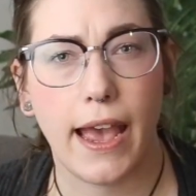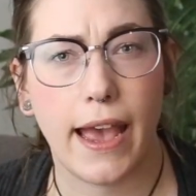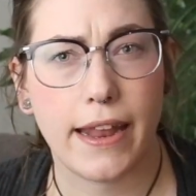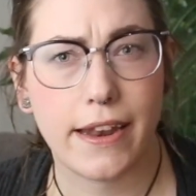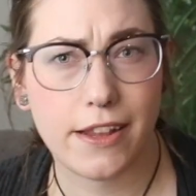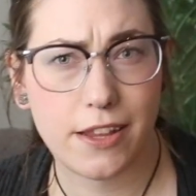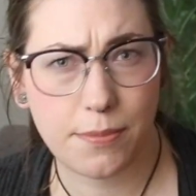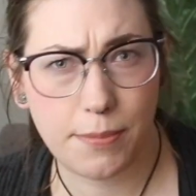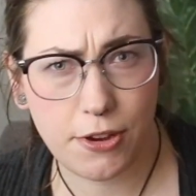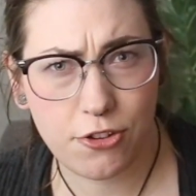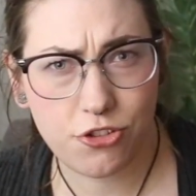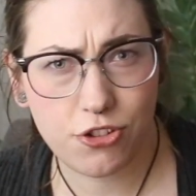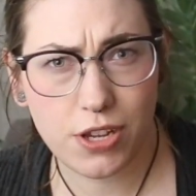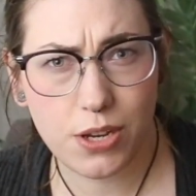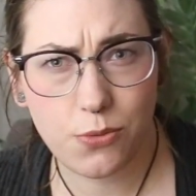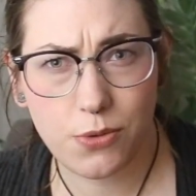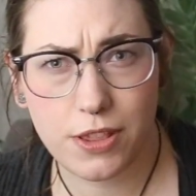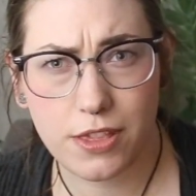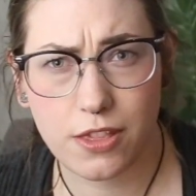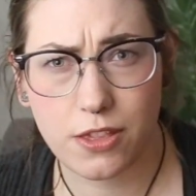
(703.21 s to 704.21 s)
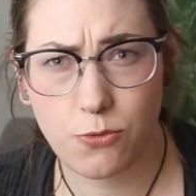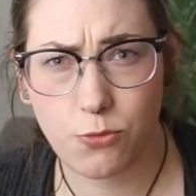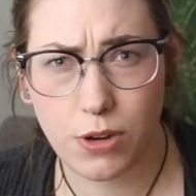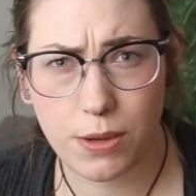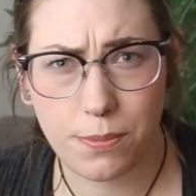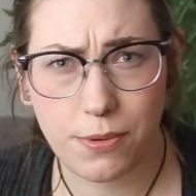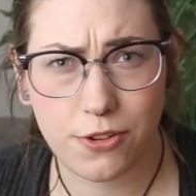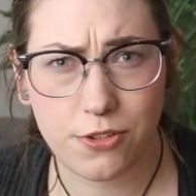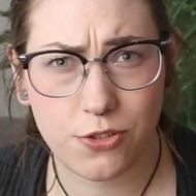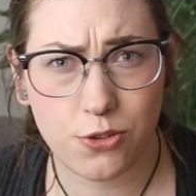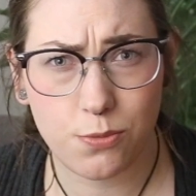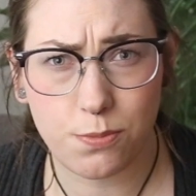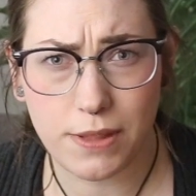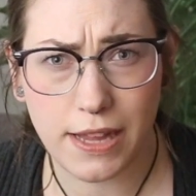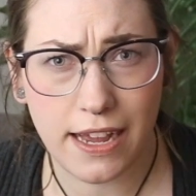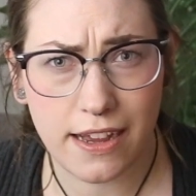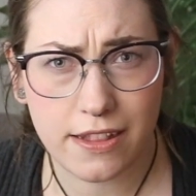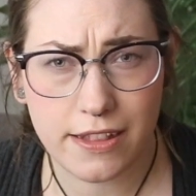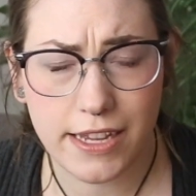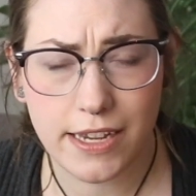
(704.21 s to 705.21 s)
And especially with Reaper's new
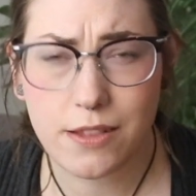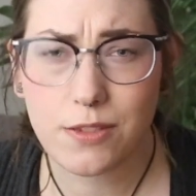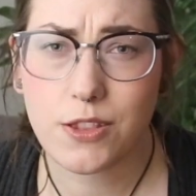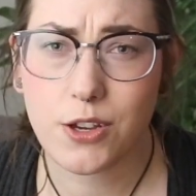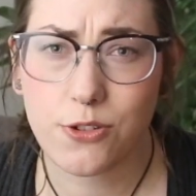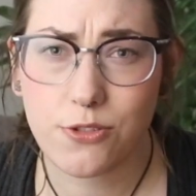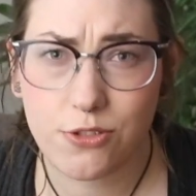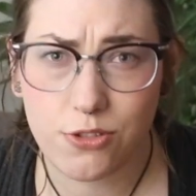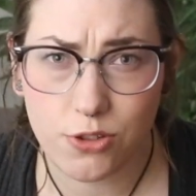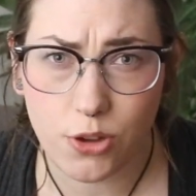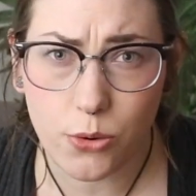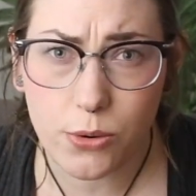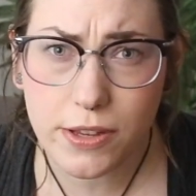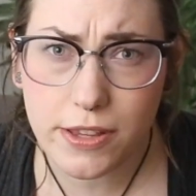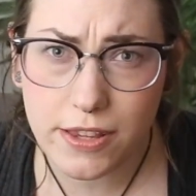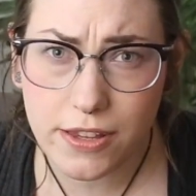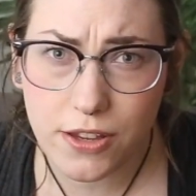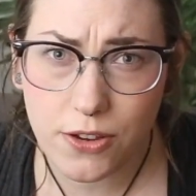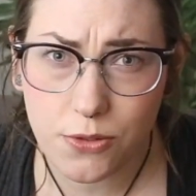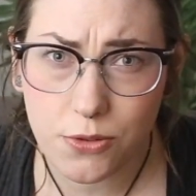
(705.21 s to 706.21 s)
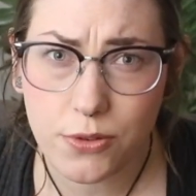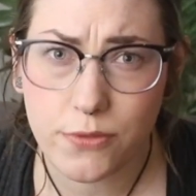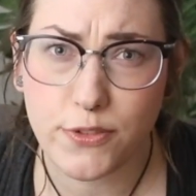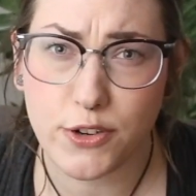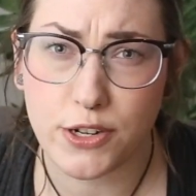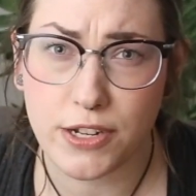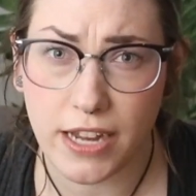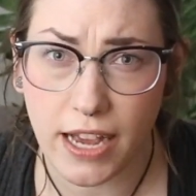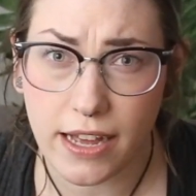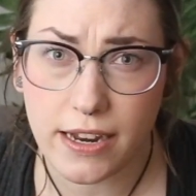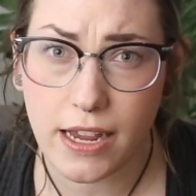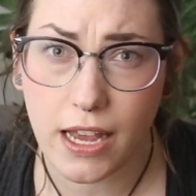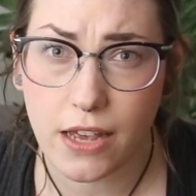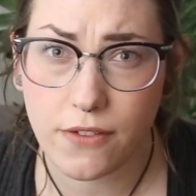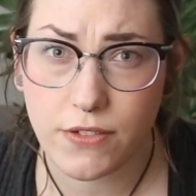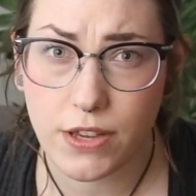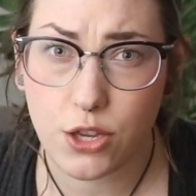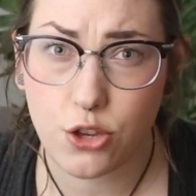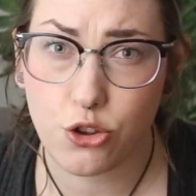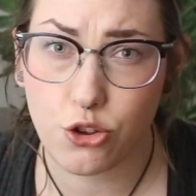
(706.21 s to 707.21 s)
Blackline, there's no excuse for not
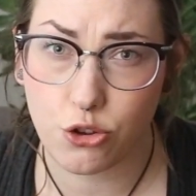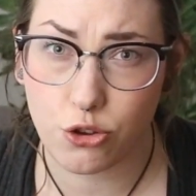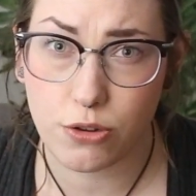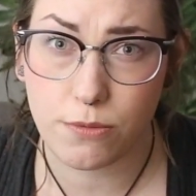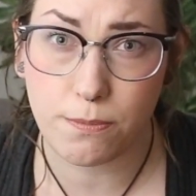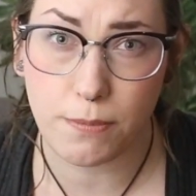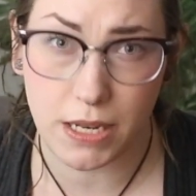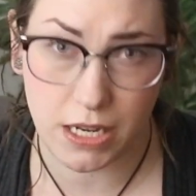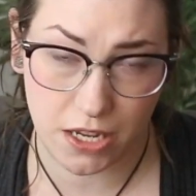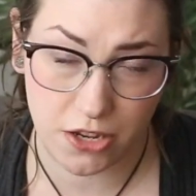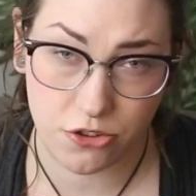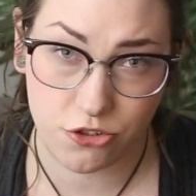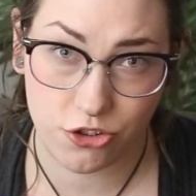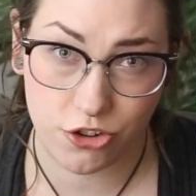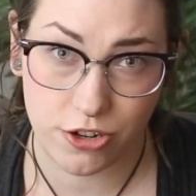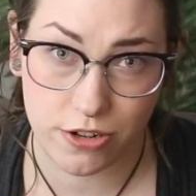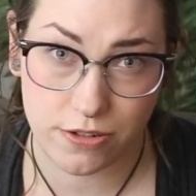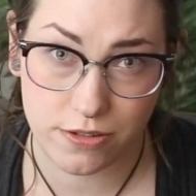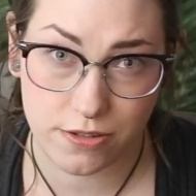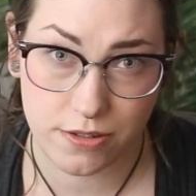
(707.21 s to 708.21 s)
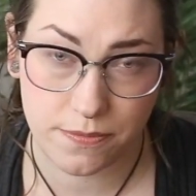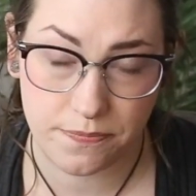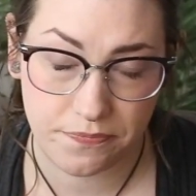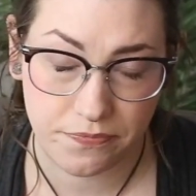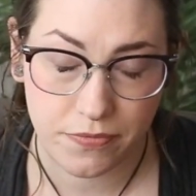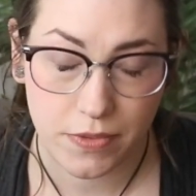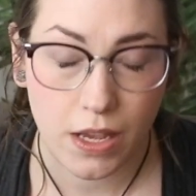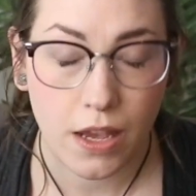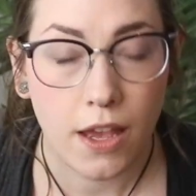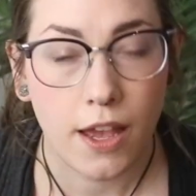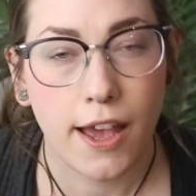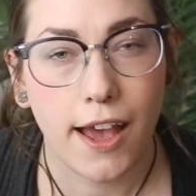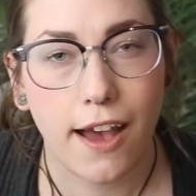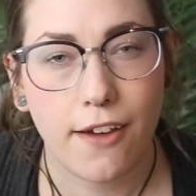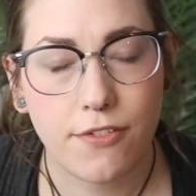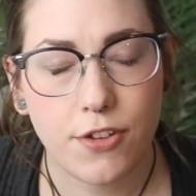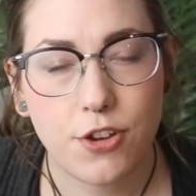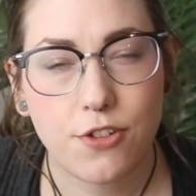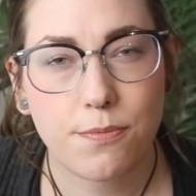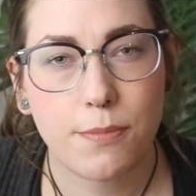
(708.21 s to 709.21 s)
having good miniatures.
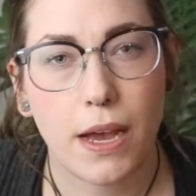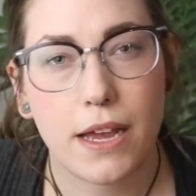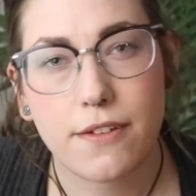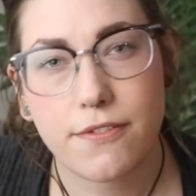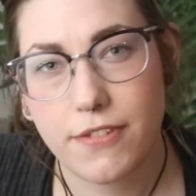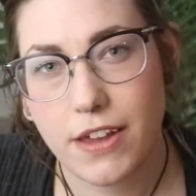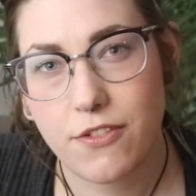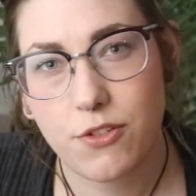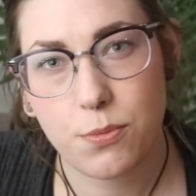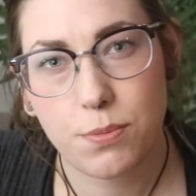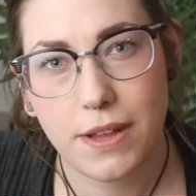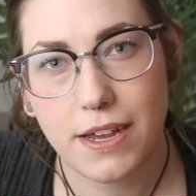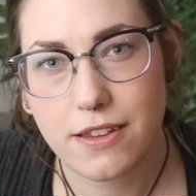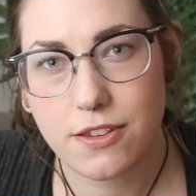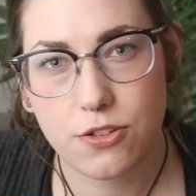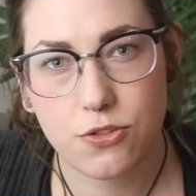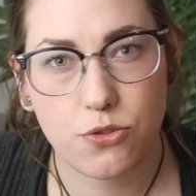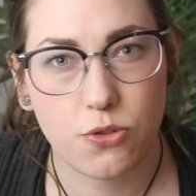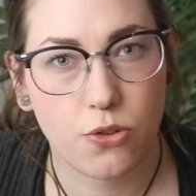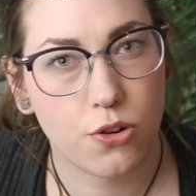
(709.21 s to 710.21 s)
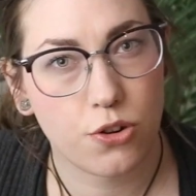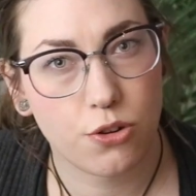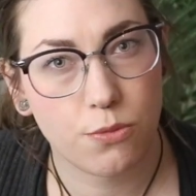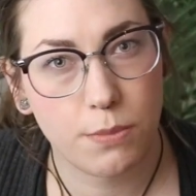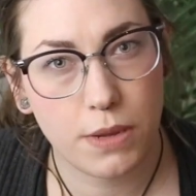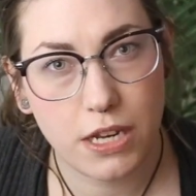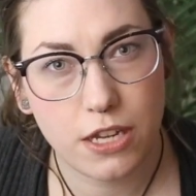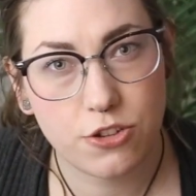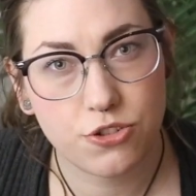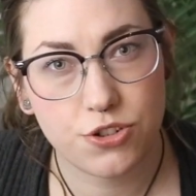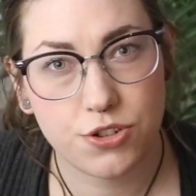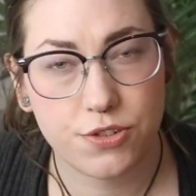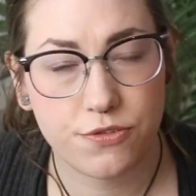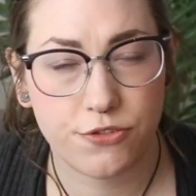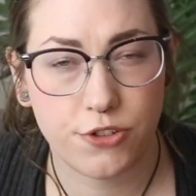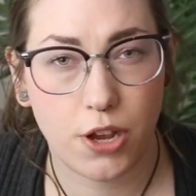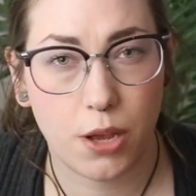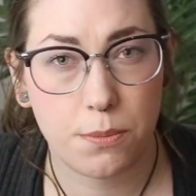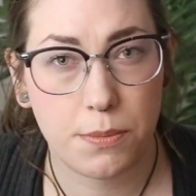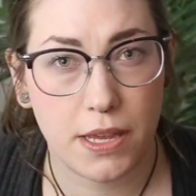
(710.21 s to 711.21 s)
A few of my favorite places to order miniatures
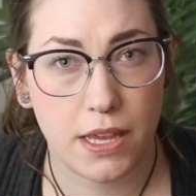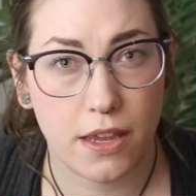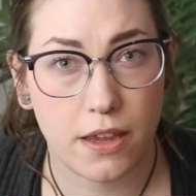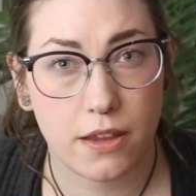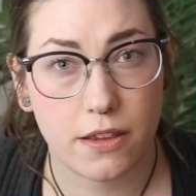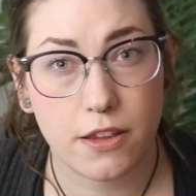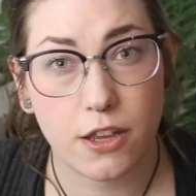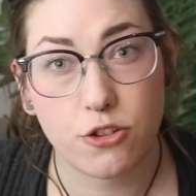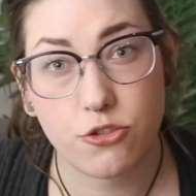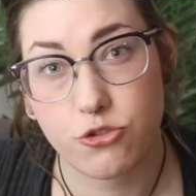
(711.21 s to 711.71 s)
from is